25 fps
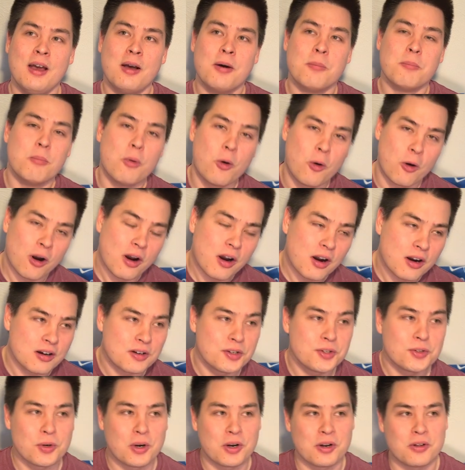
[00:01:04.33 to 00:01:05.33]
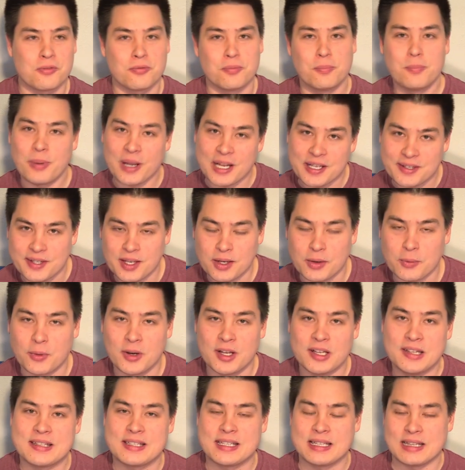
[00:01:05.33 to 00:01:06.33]
more sort of basic
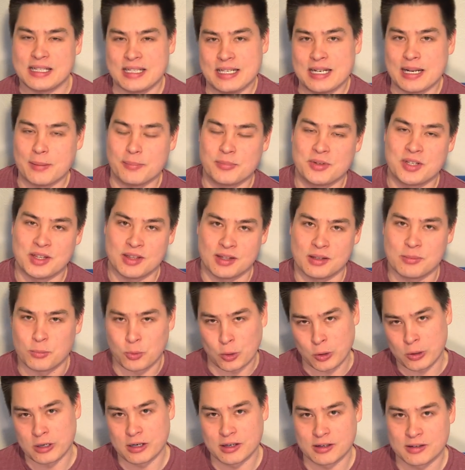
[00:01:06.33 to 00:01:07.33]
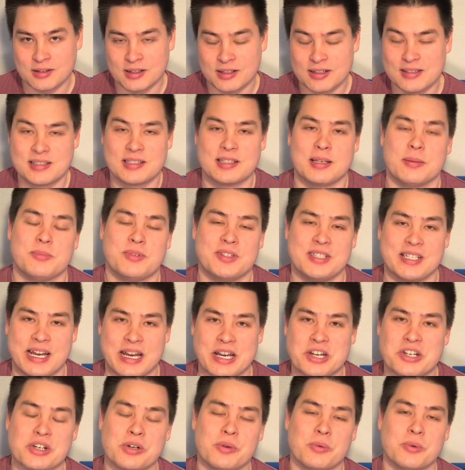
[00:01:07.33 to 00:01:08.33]
ones and lead up to the more
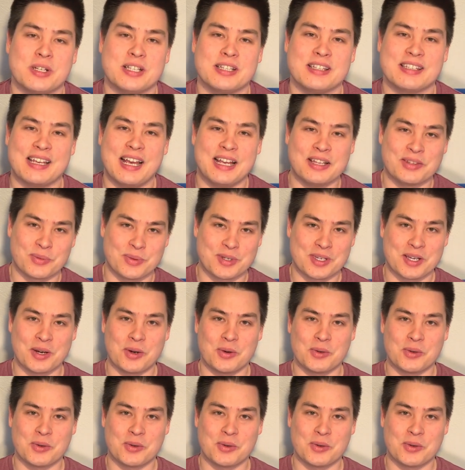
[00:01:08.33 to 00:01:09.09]
substantial ones as we go.